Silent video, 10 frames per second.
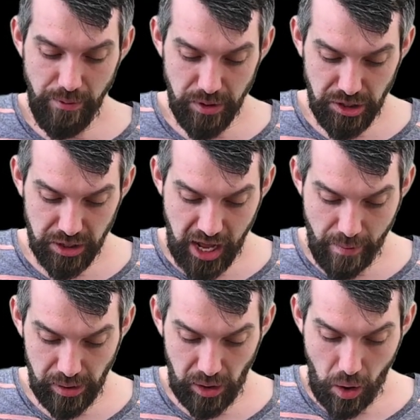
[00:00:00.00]
was to
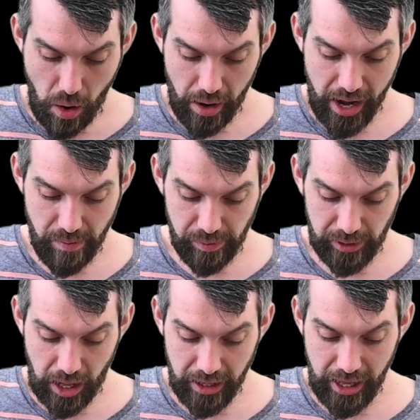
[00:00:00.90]
come along and
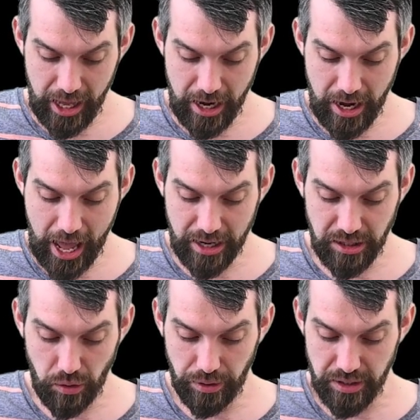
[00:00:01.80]
plug in x
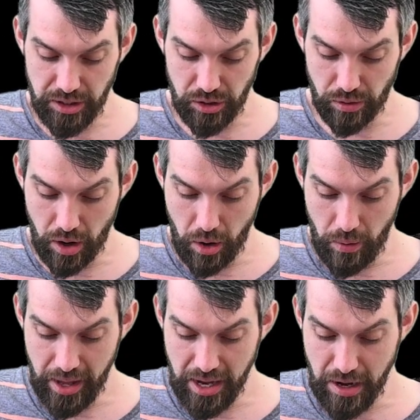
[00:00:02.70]
equal to
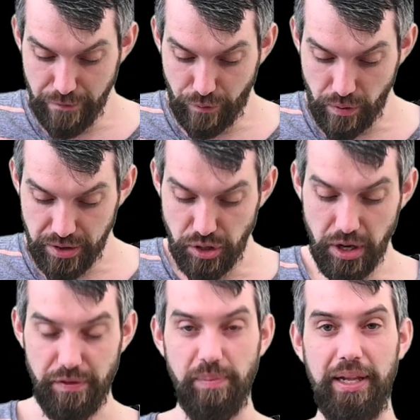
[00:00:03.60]
0 in for the two
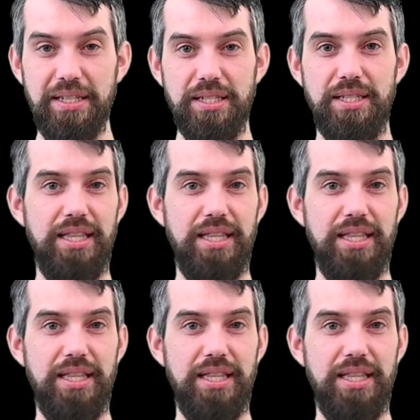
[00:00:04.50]
different places,